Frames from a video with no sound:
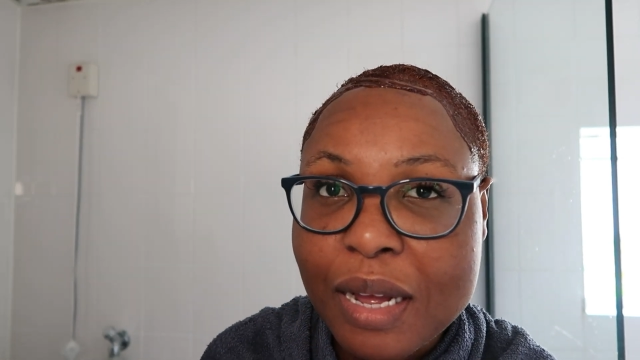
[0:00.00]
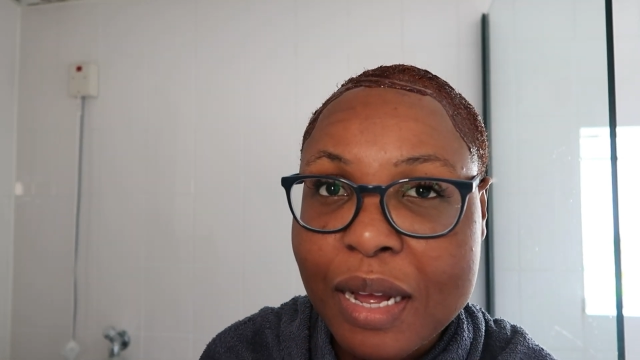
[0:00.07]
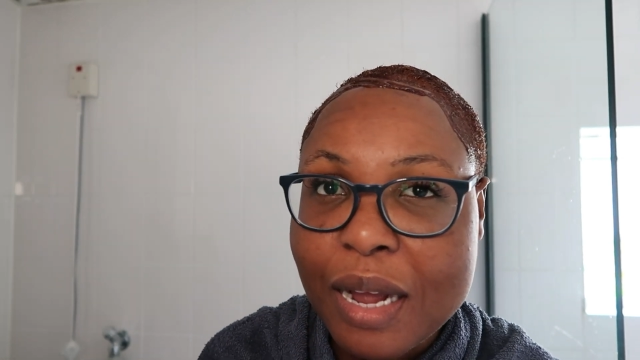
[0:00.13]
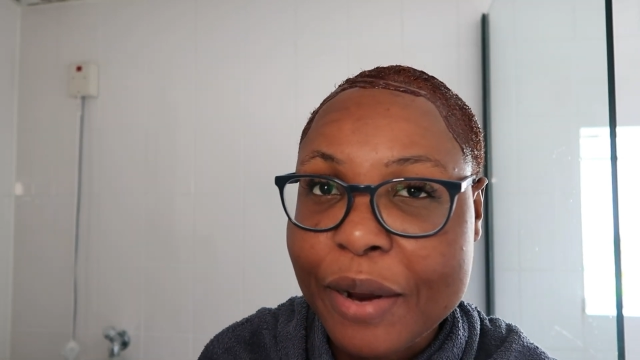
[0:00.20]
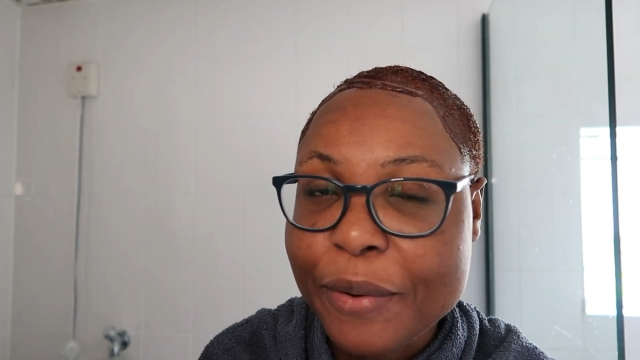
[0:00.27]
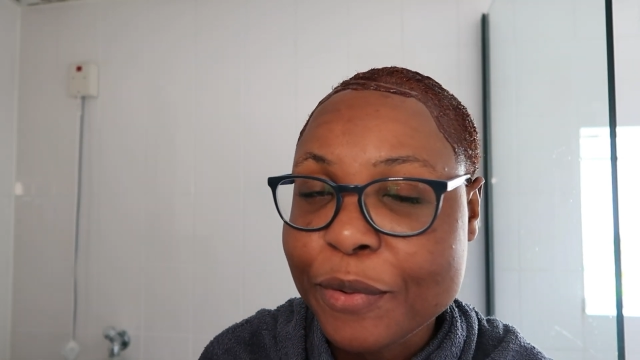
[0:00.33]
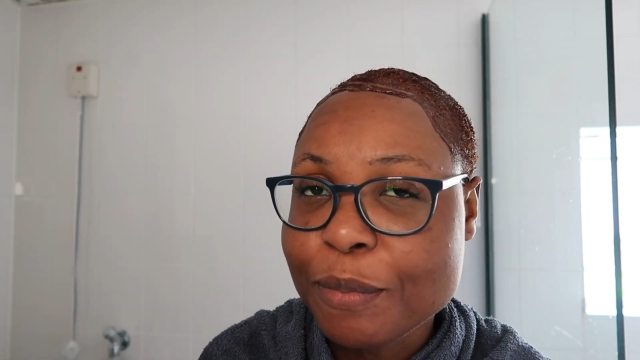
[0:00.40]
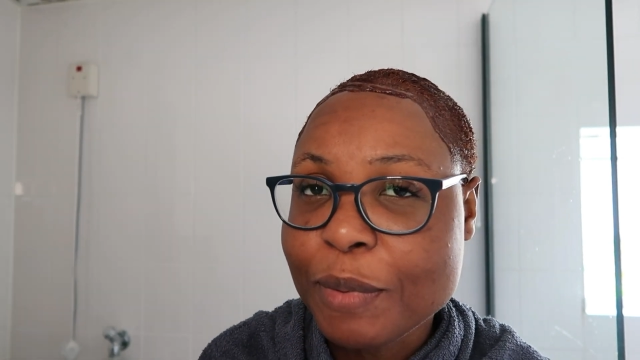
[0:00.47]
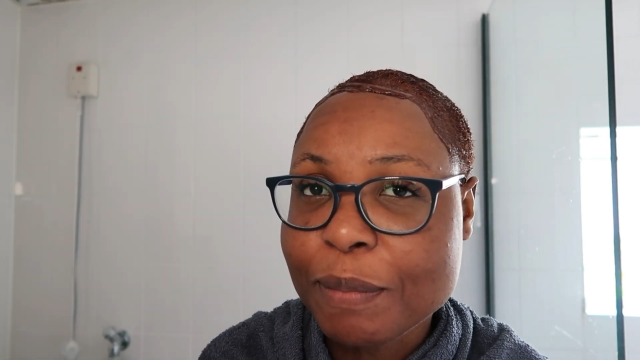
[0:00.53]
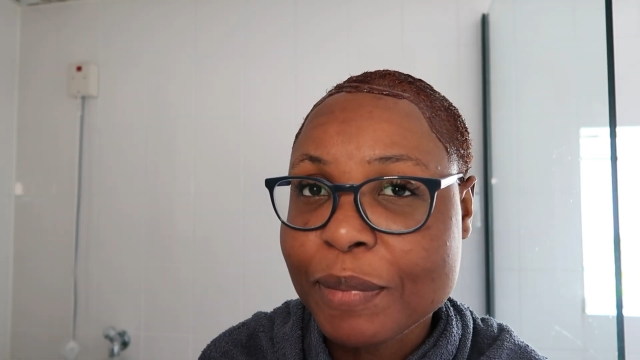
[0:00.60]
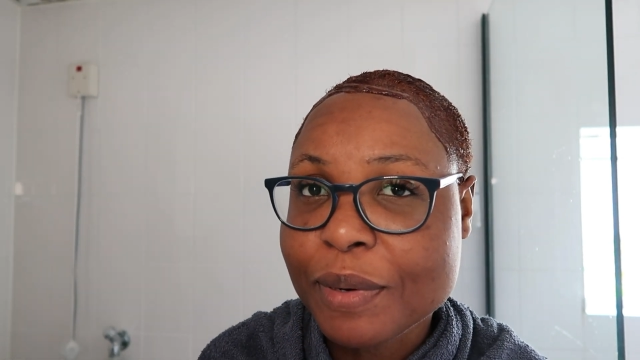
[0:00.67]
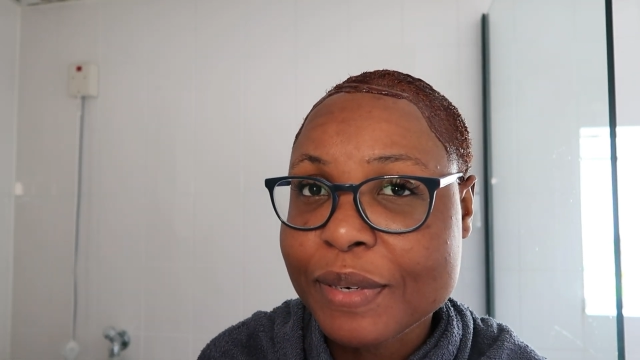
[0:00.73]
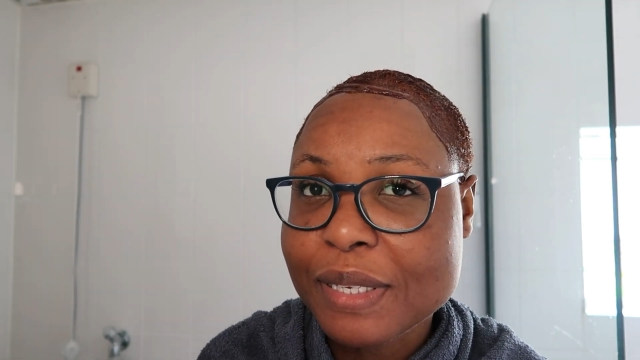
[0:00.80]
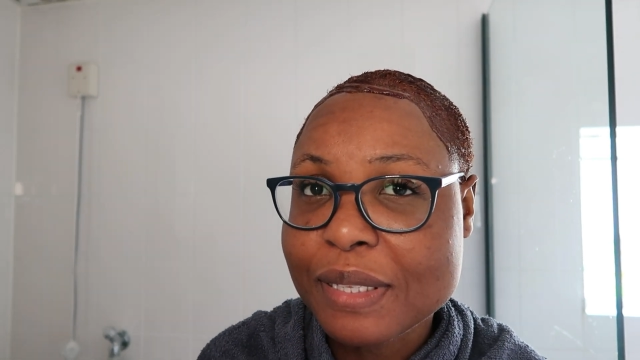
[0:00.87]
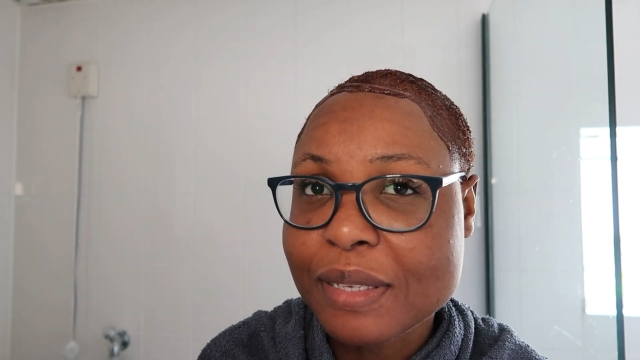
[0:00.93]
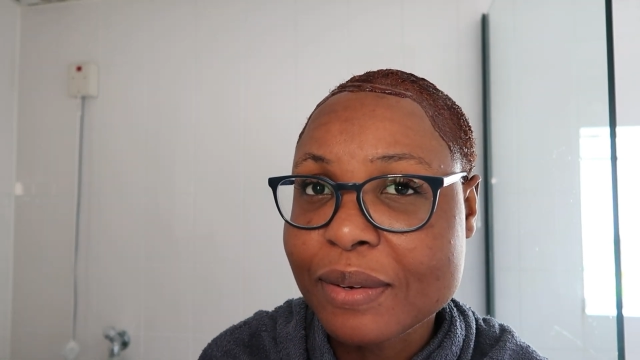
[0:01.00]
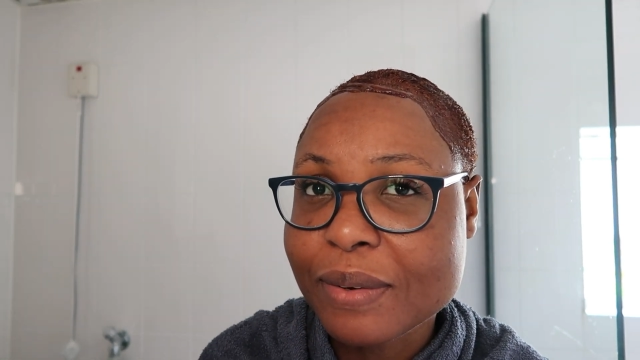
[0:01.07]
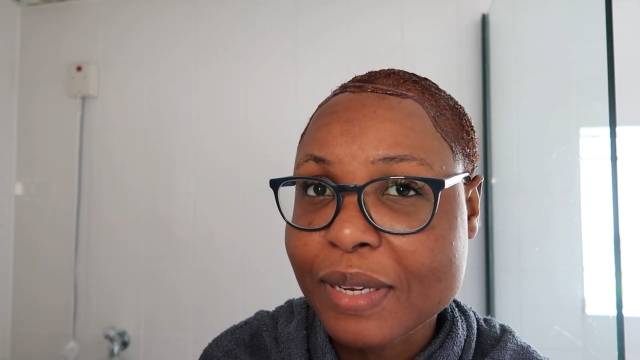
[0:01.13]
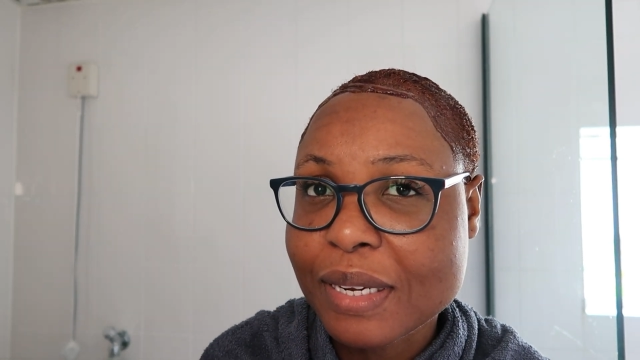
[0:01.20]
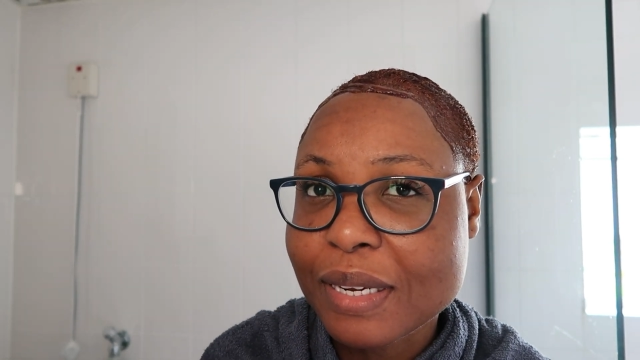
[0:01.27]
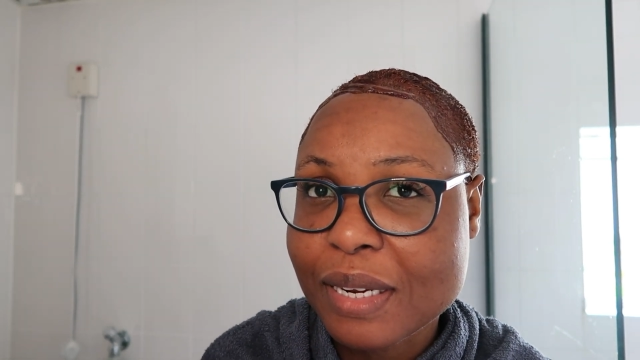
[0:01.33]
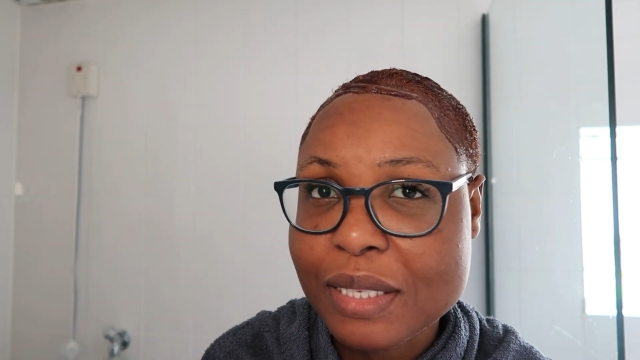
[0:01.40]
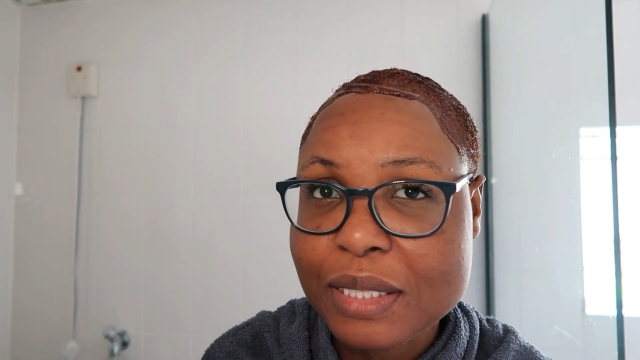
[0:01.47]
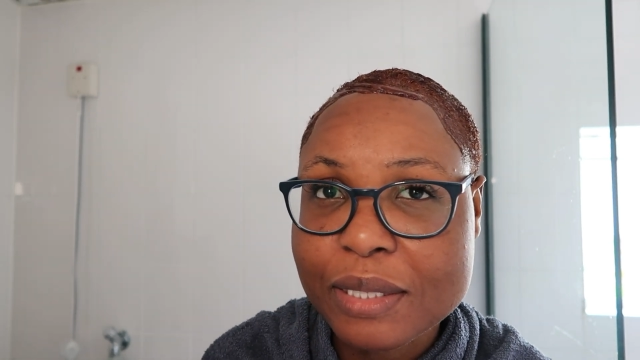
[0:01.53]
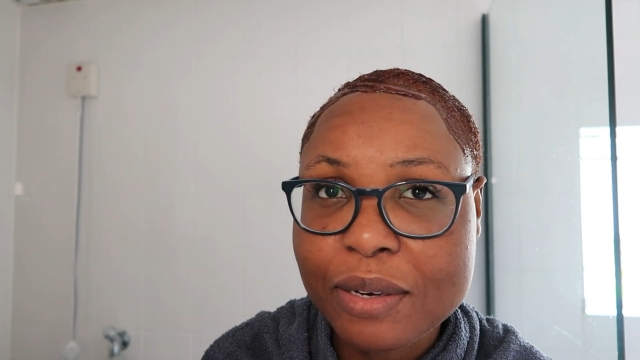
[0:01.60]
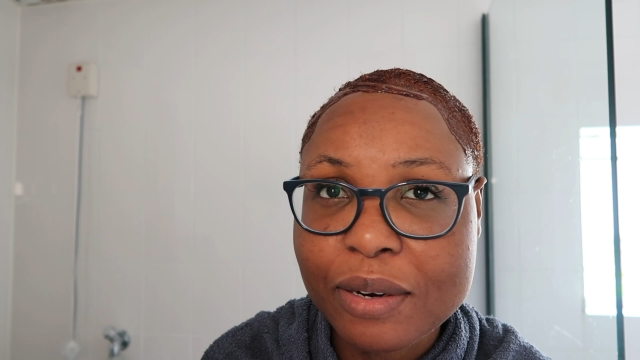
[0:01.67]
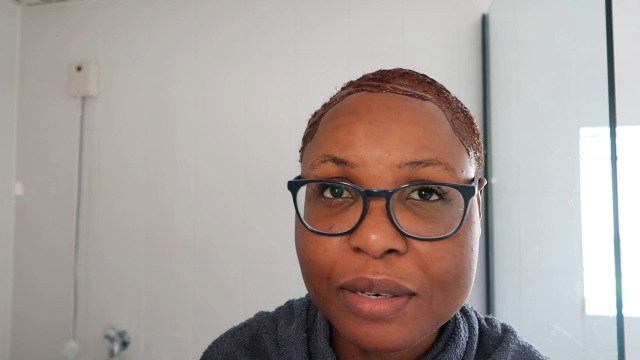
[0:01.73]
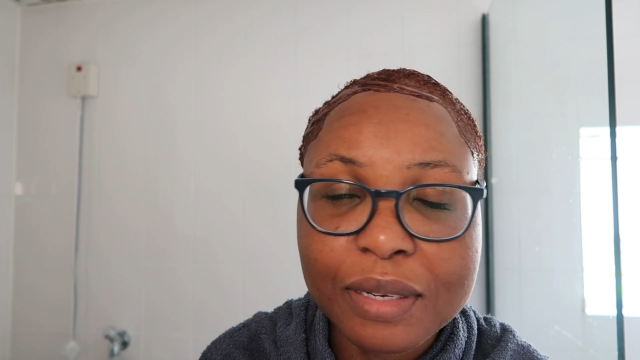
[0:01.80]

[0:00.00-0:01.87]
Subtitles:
I don't remember it looking this dark